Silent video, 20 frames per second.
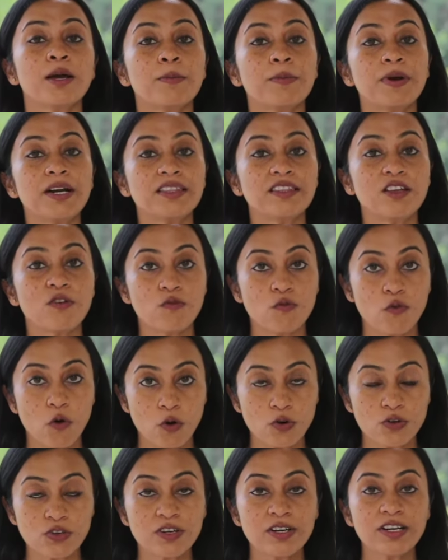but the
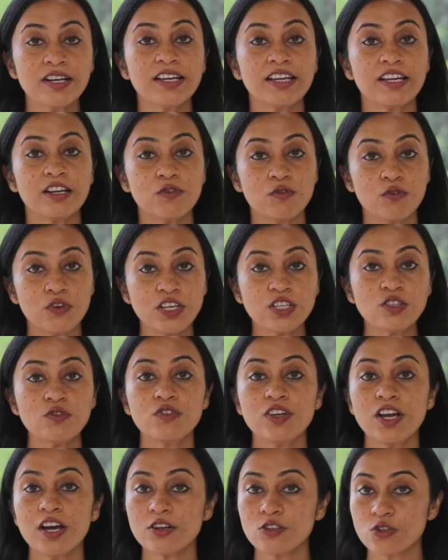water in
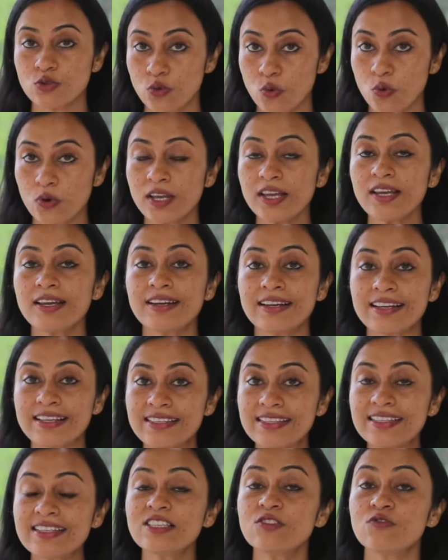which we are soaking
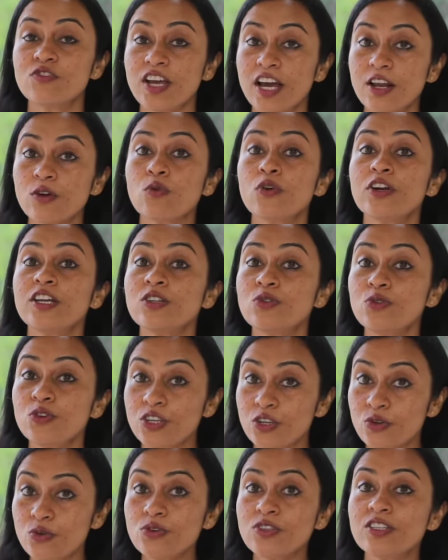raisins, we are going to
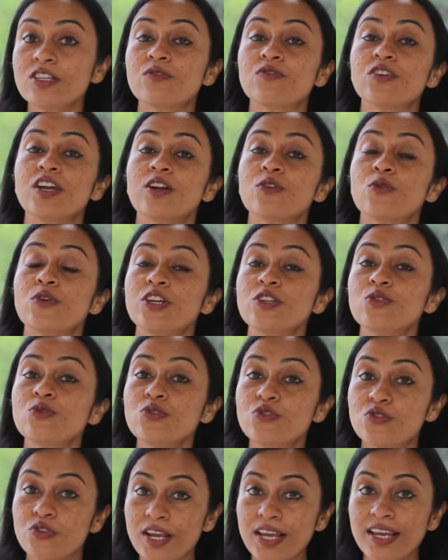use it, we are going
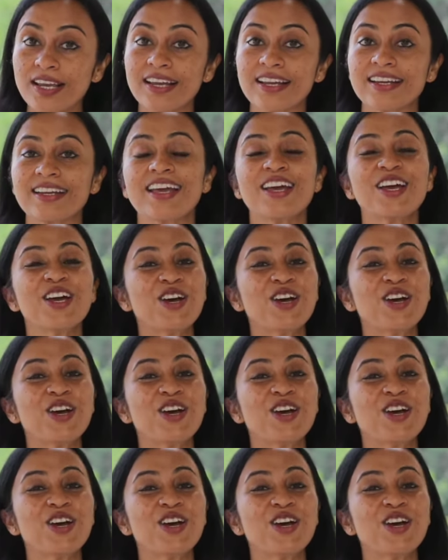to drink it.